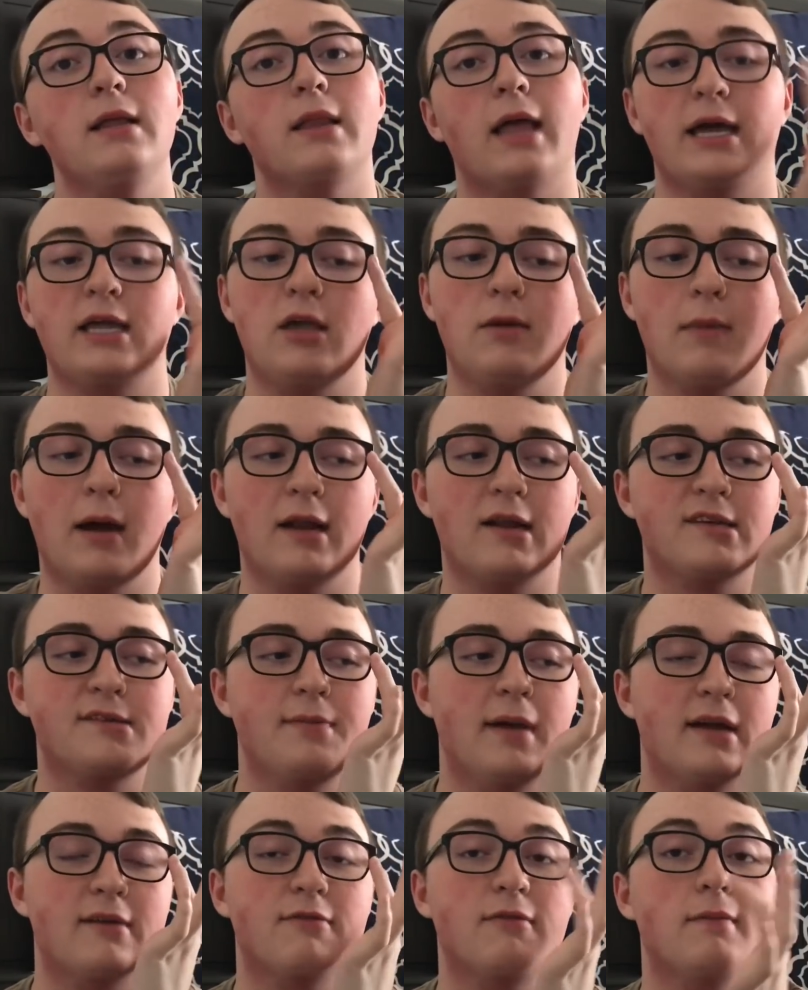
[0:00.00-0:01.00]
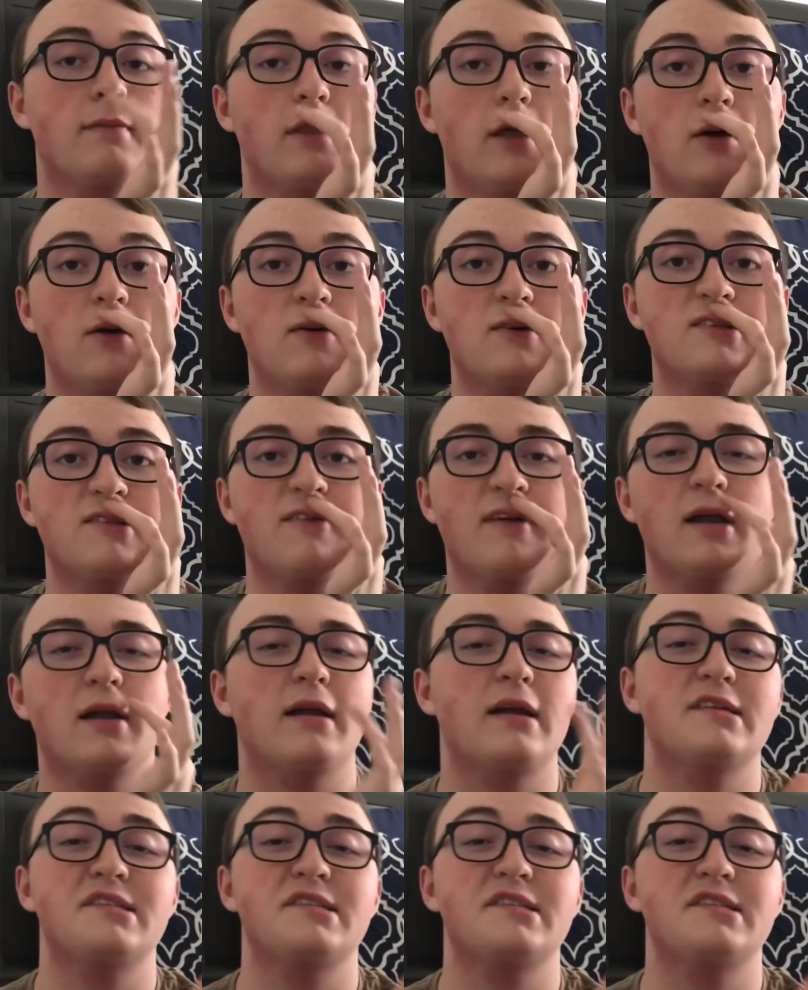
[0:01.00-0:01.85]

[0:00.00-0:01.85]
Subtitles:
like you might expect from those very